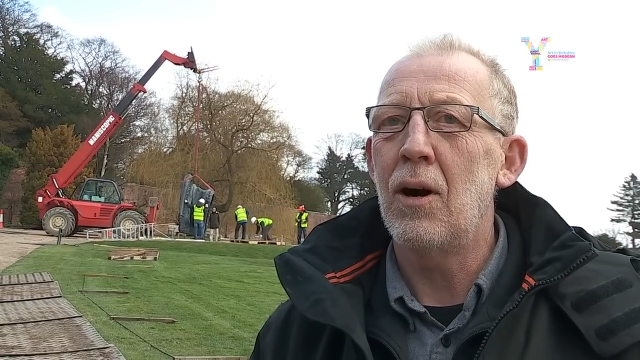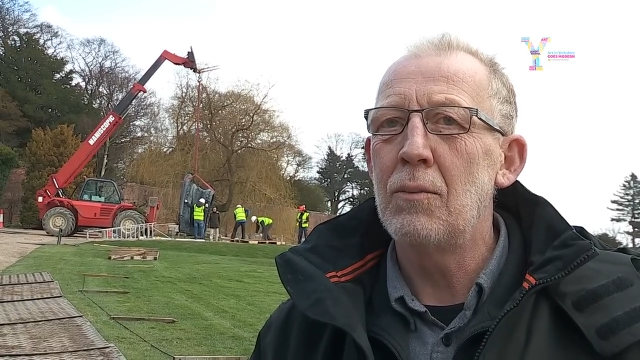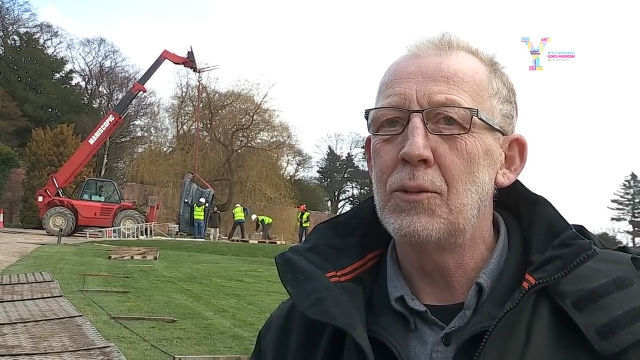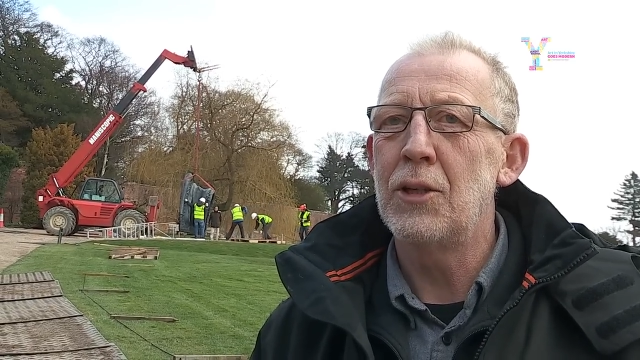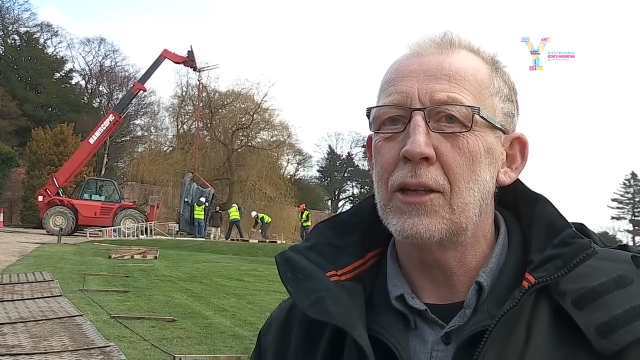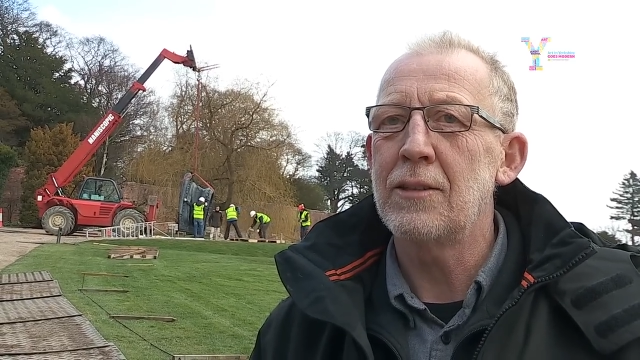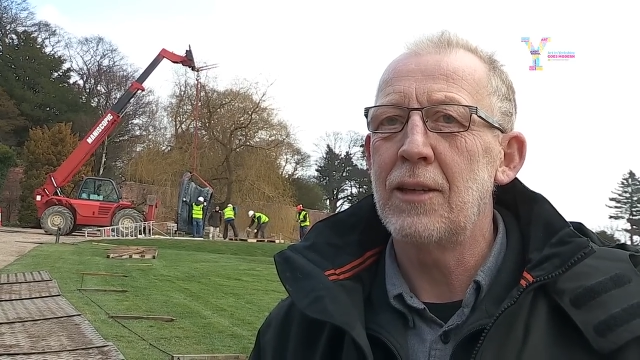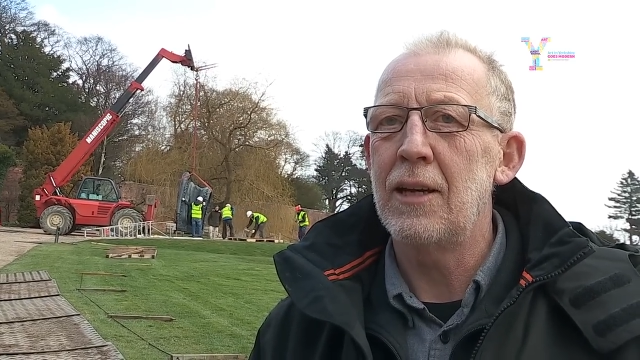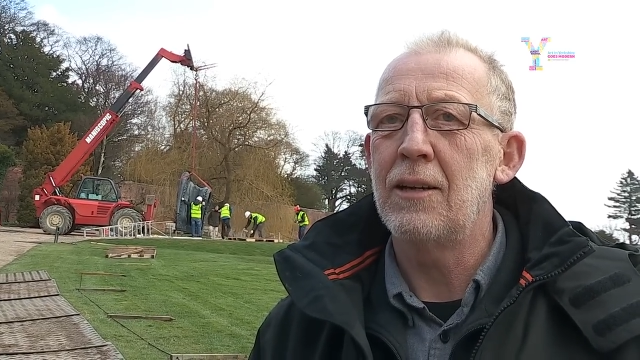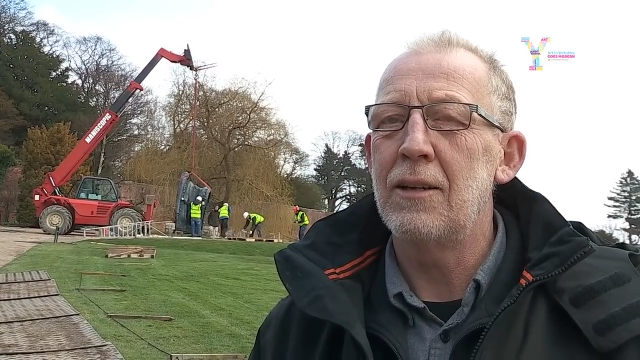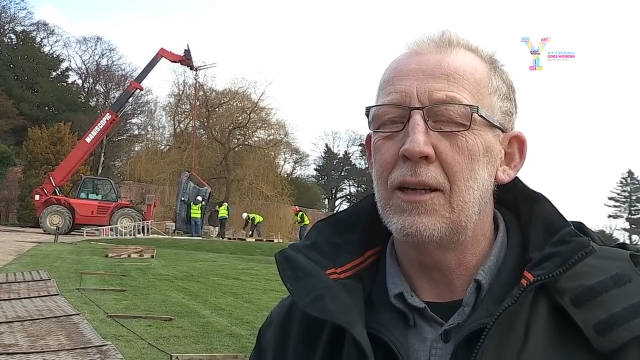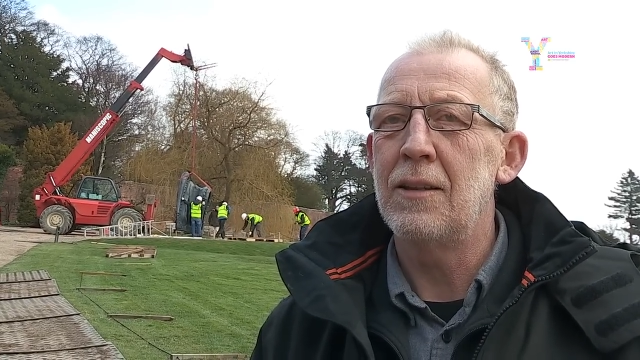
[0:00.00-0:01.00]
objects
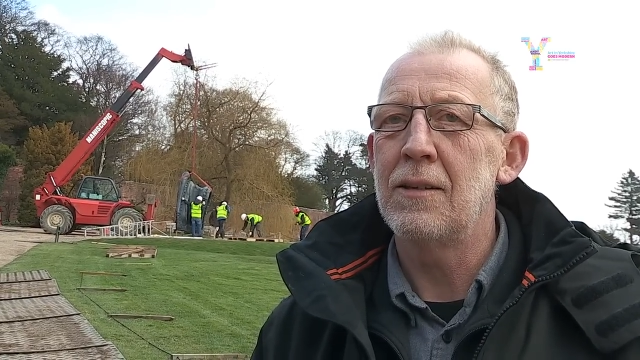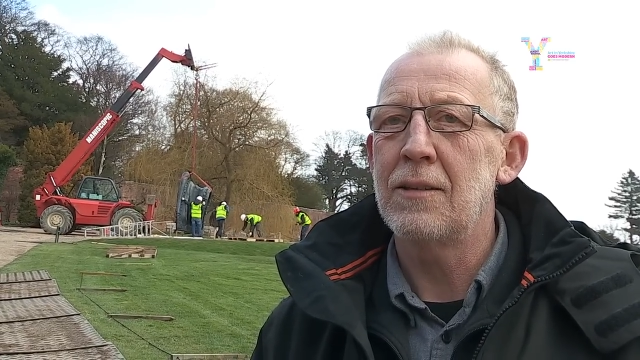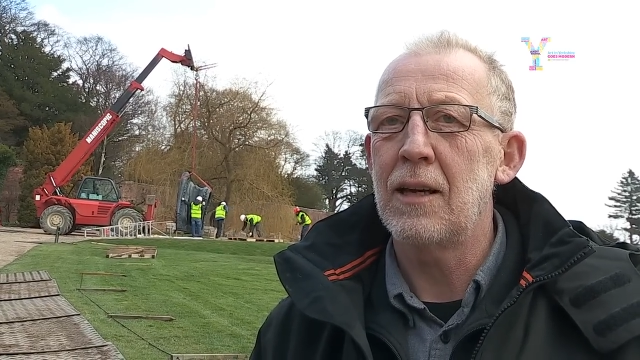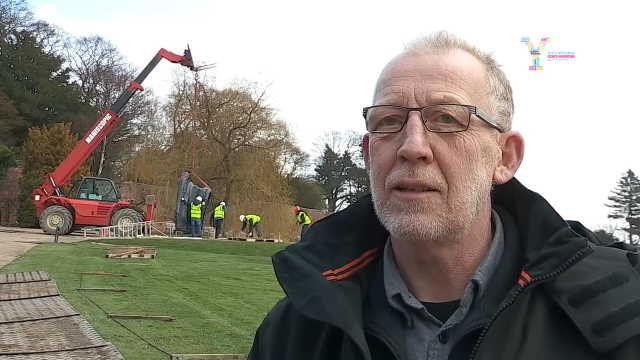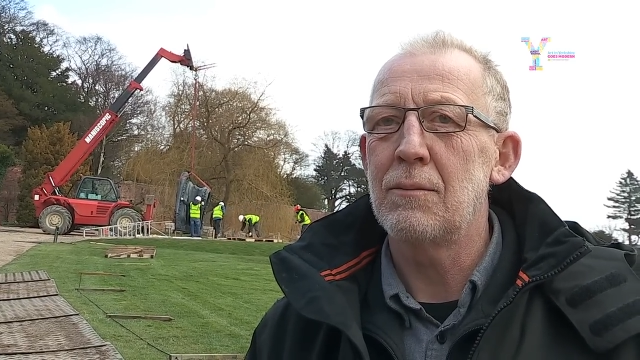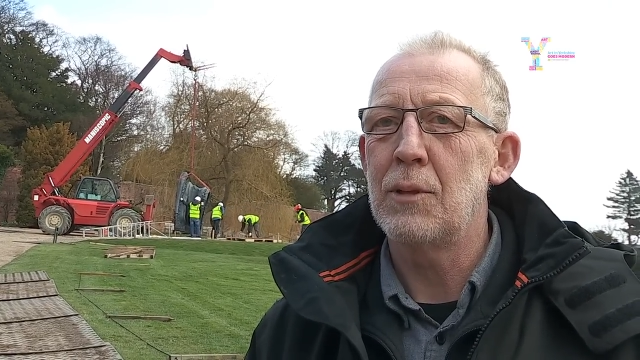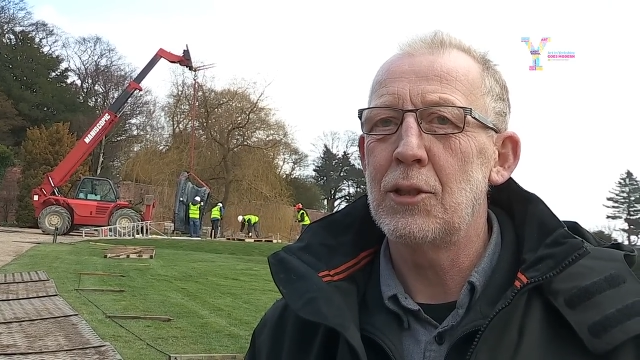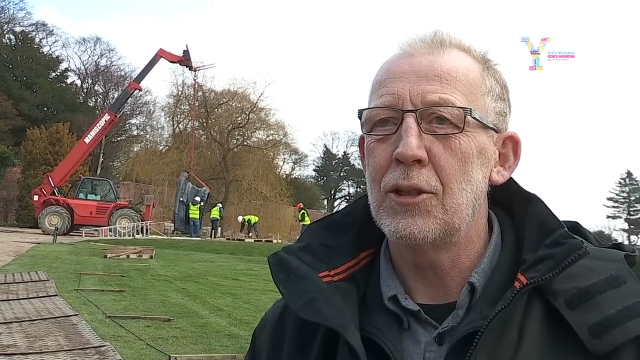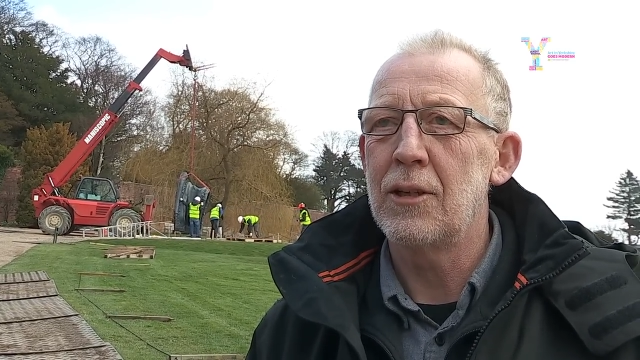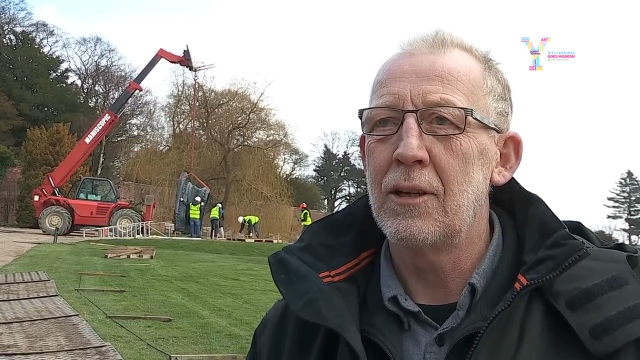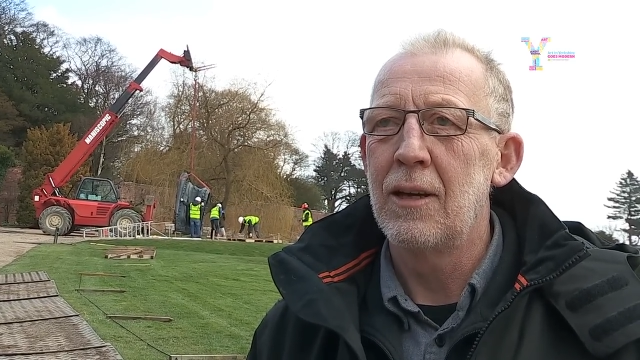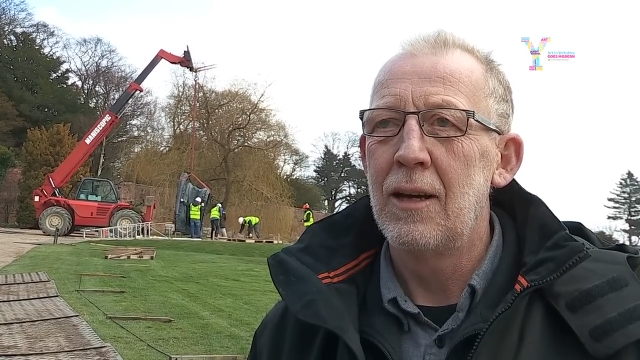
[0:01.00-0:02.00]
here in this
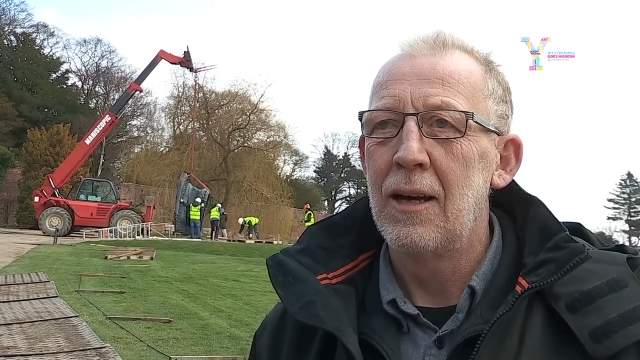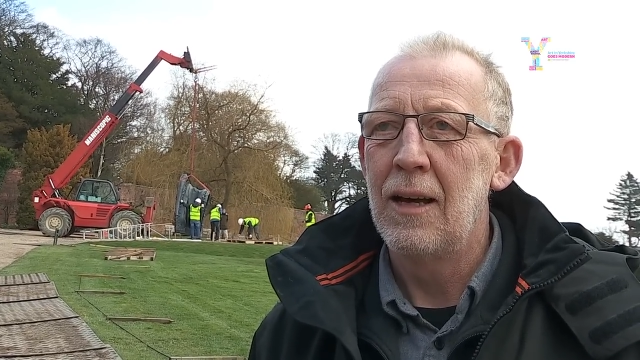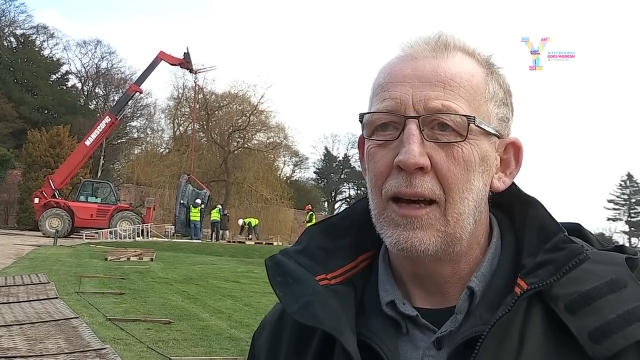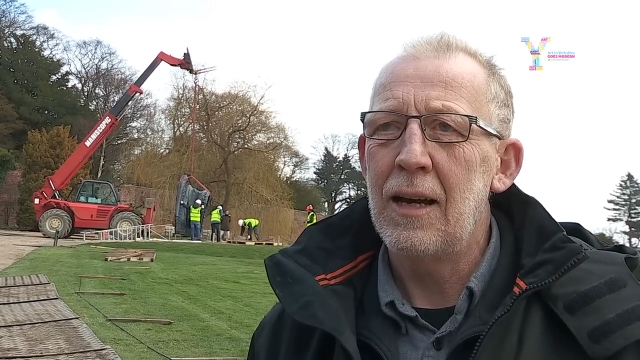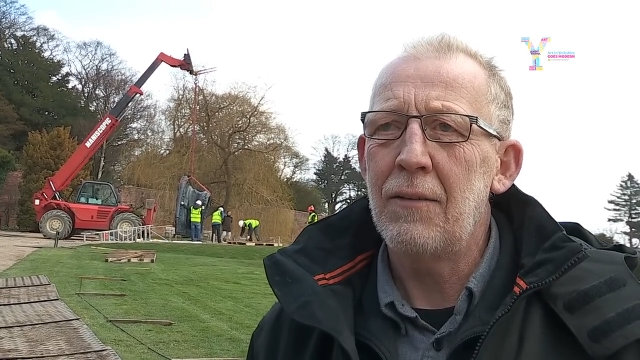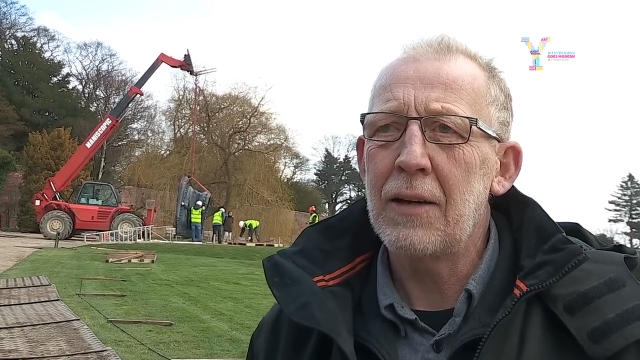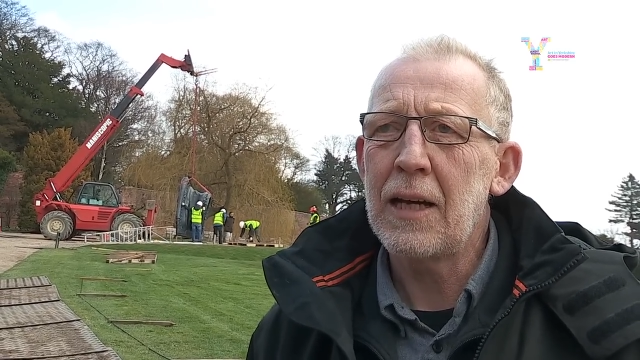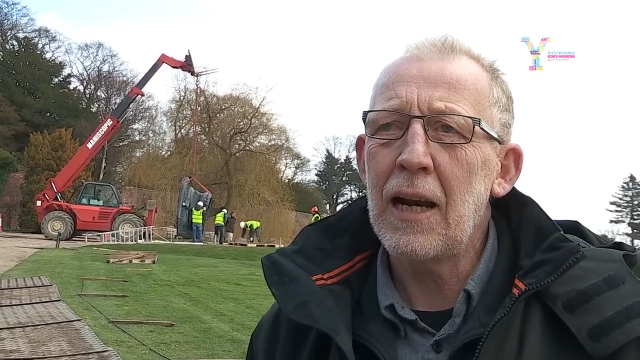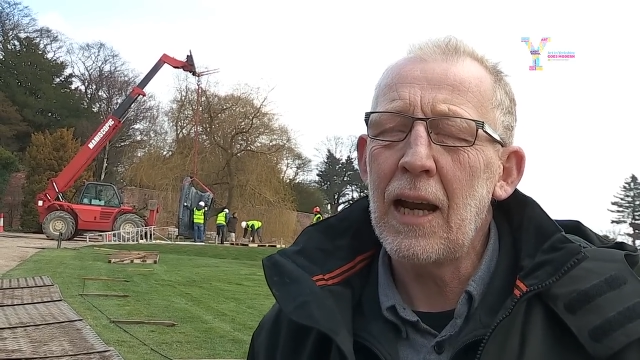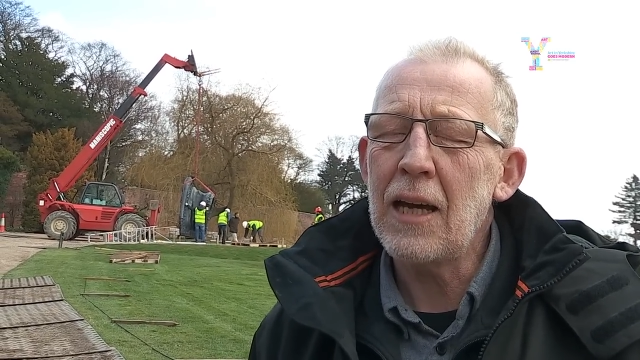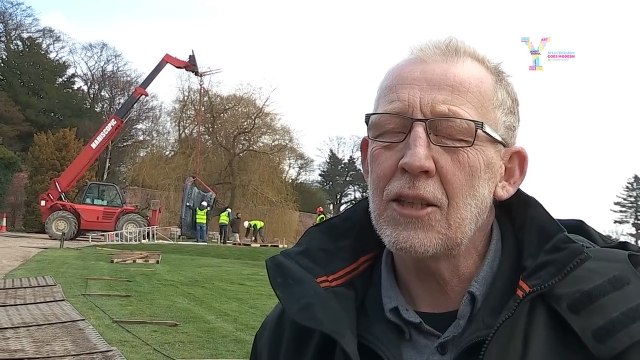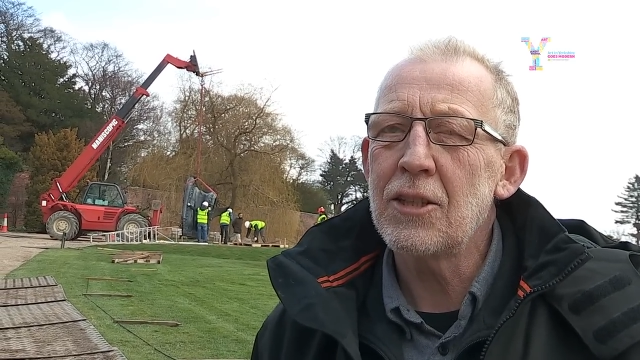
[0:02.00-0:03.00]
exhibition. And I have a
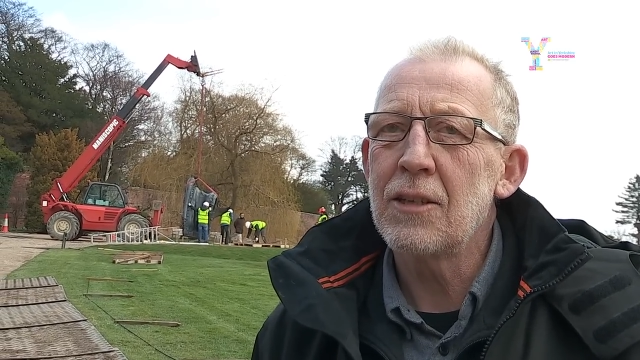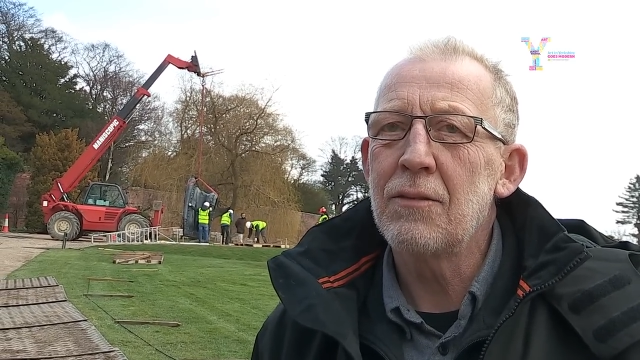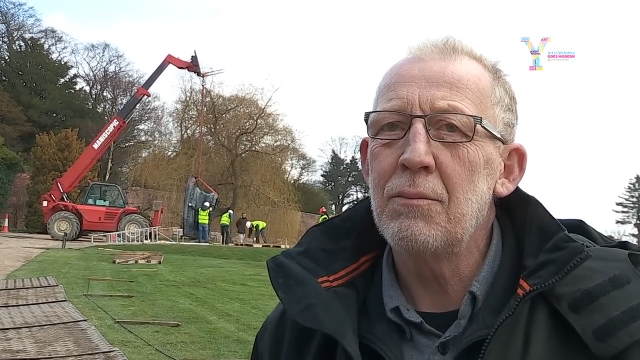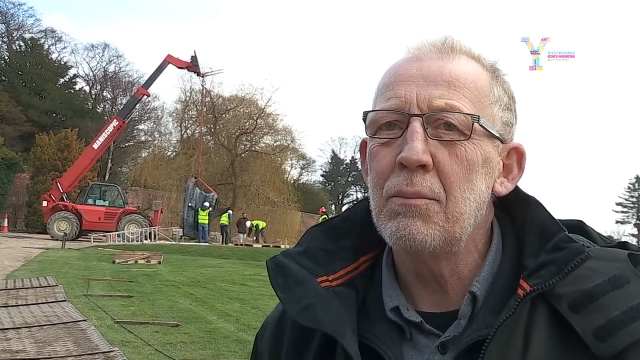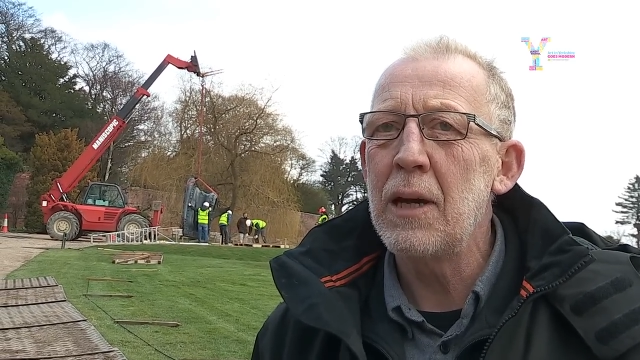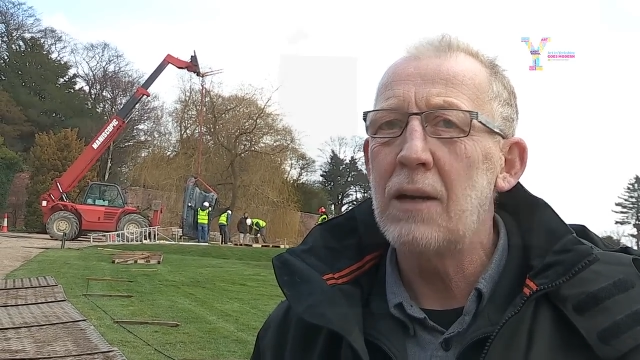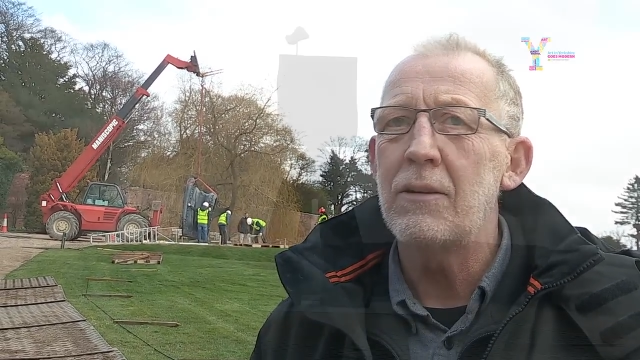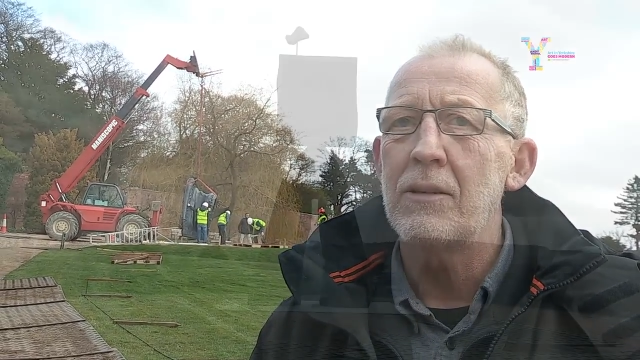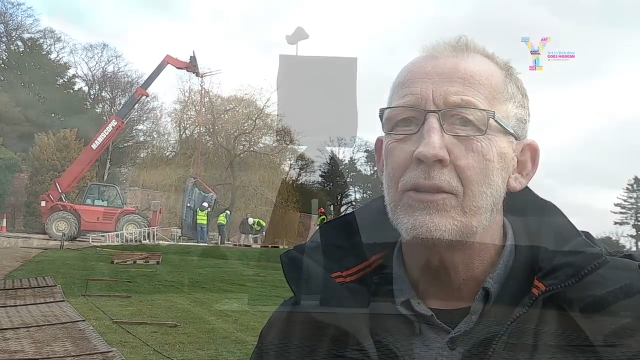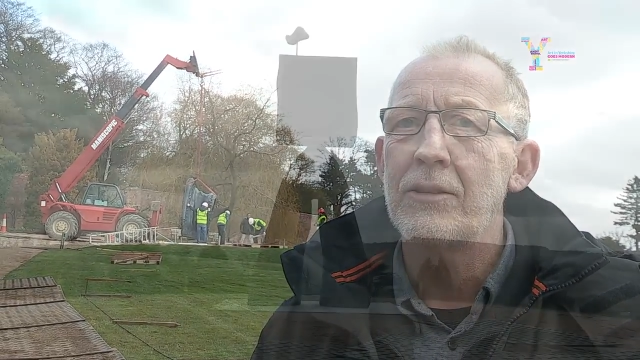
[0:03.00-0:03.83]
collection of Miro